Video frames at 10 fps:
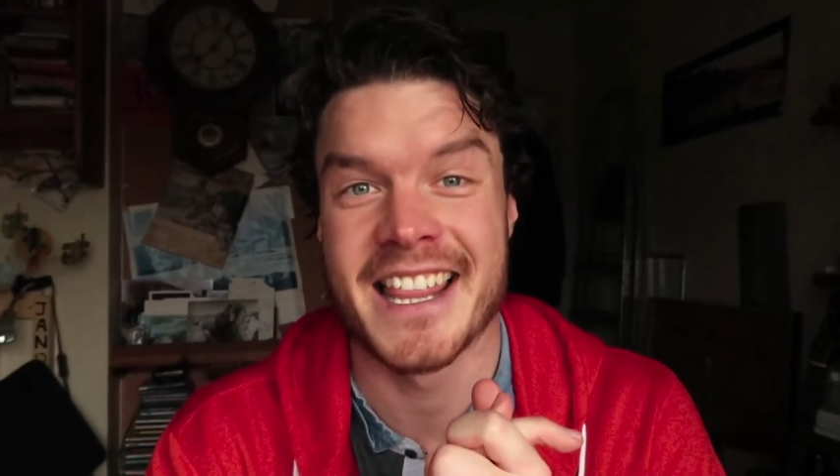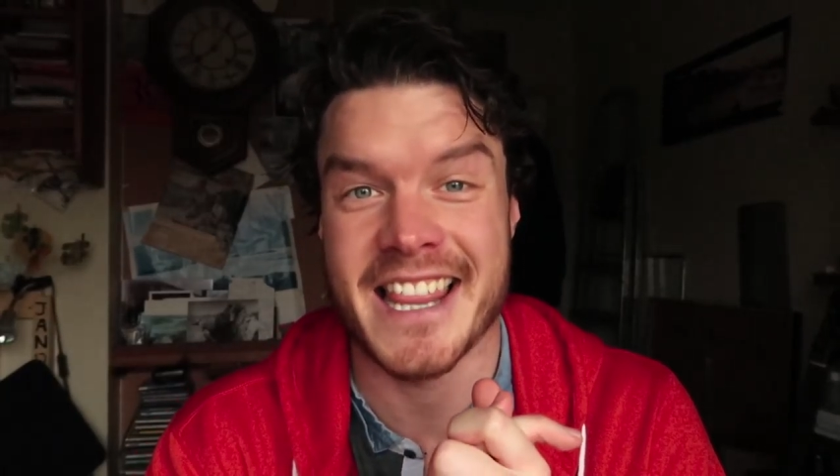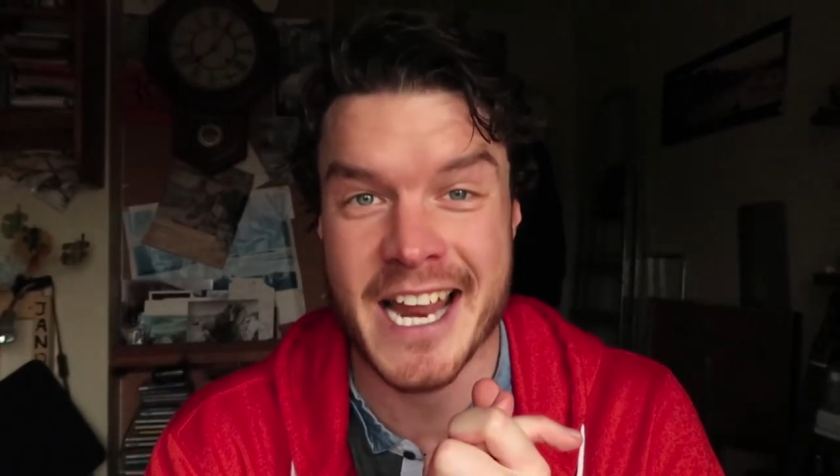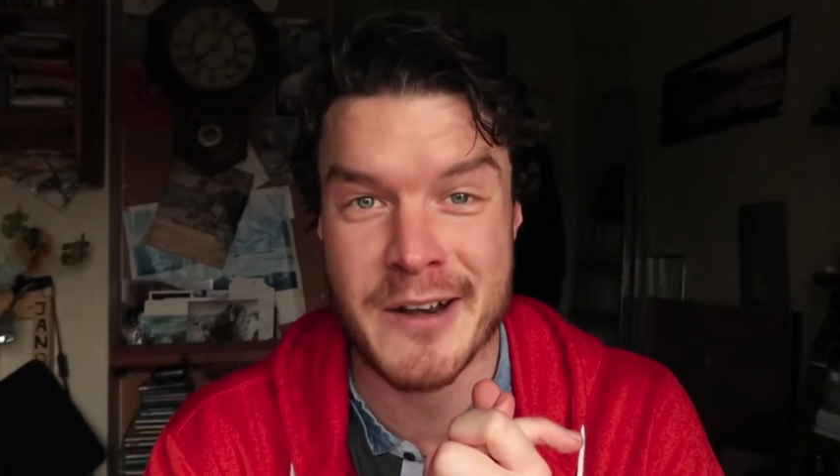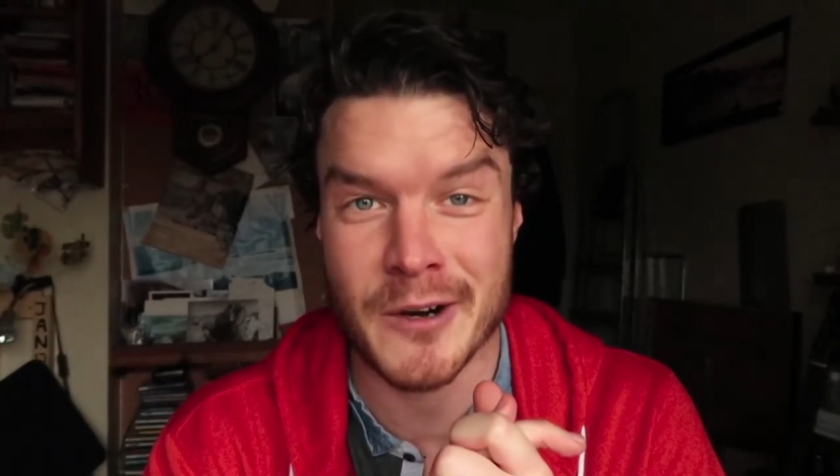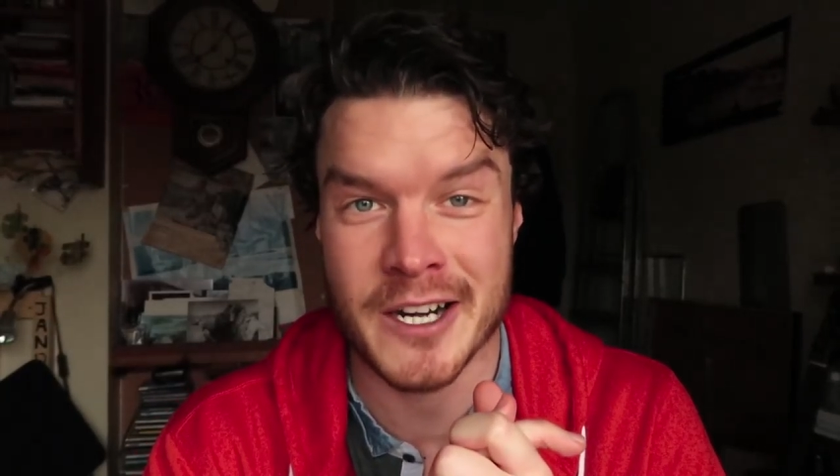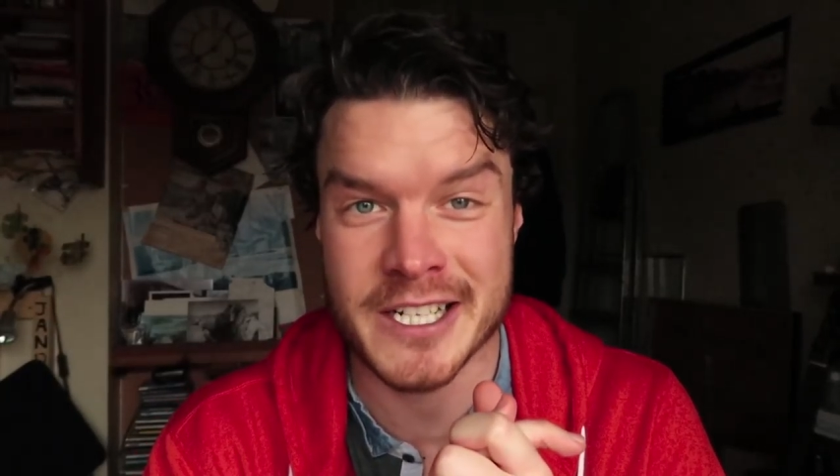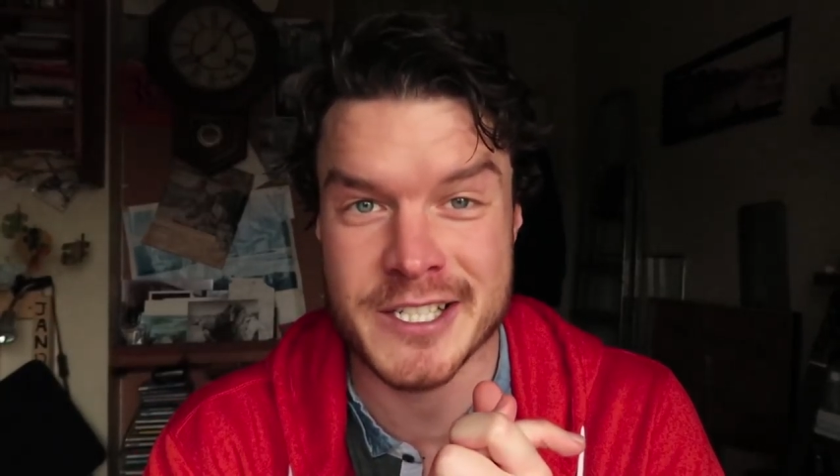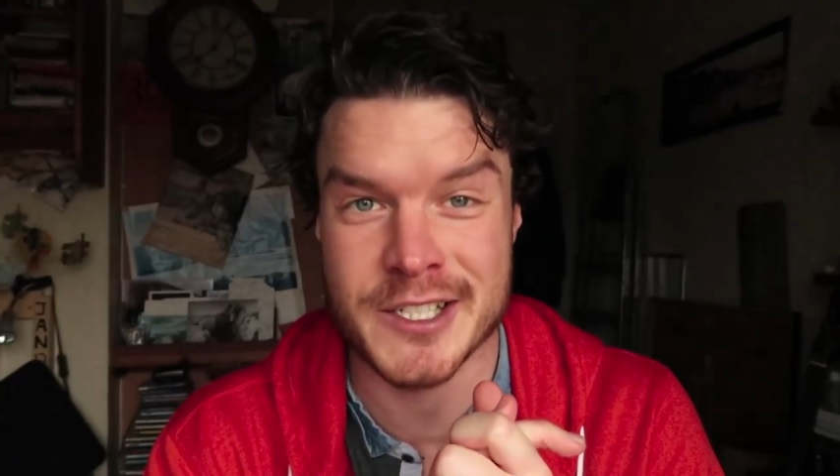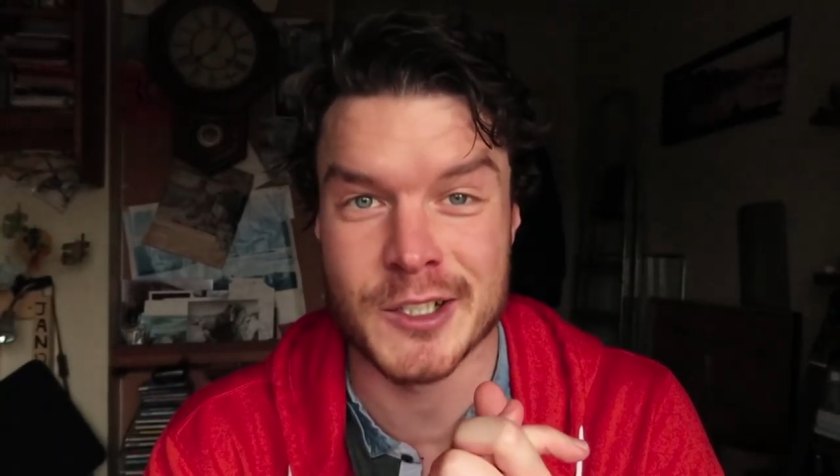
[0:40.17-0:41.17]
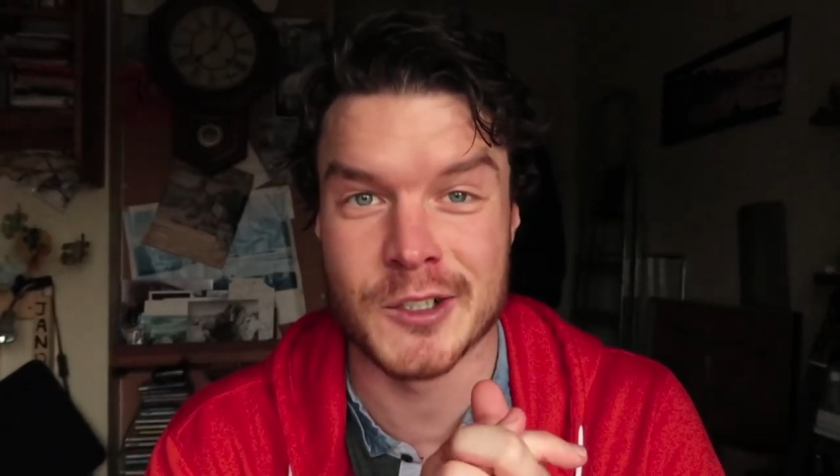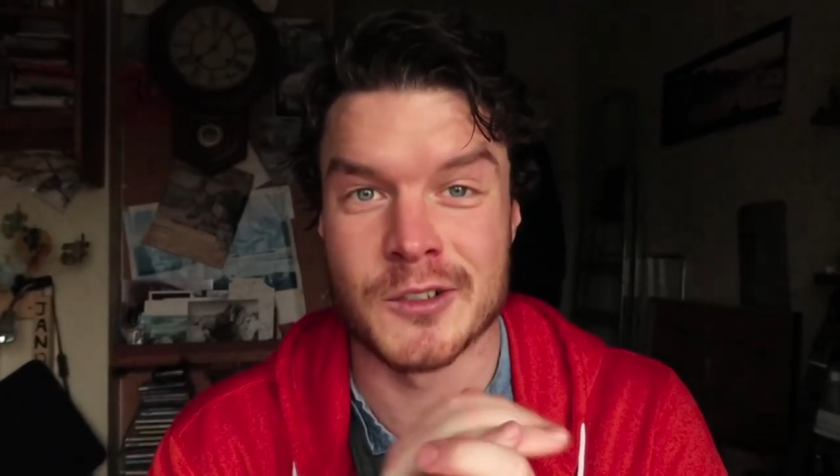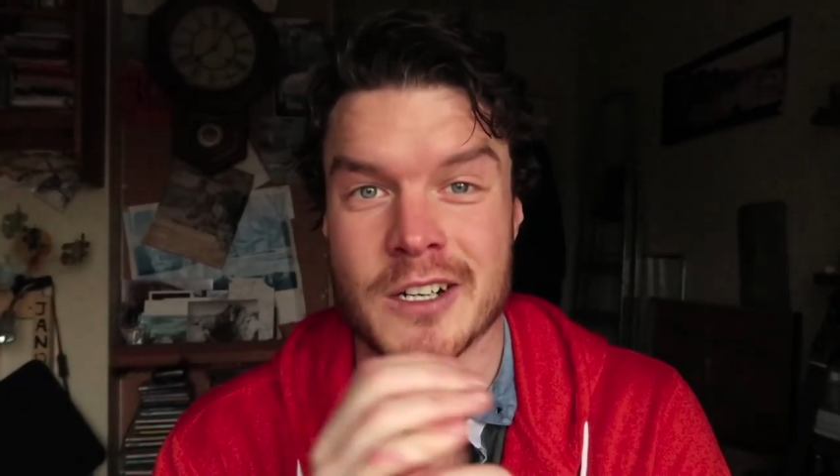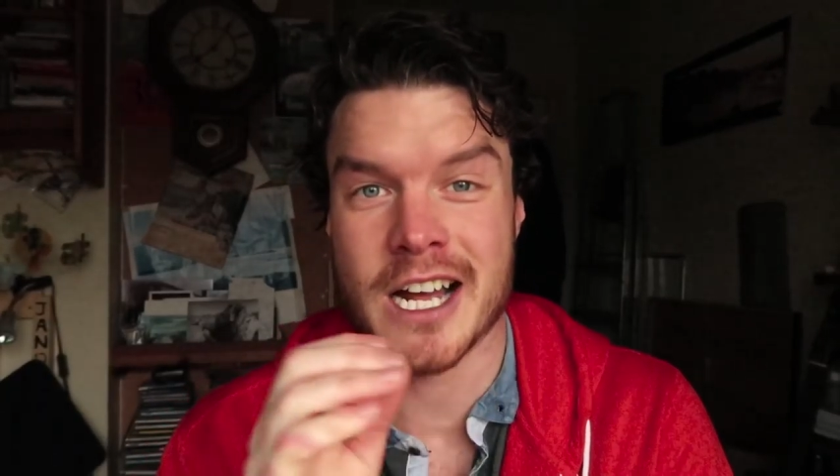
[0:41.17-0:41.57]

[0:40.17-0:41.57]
Then we're going to do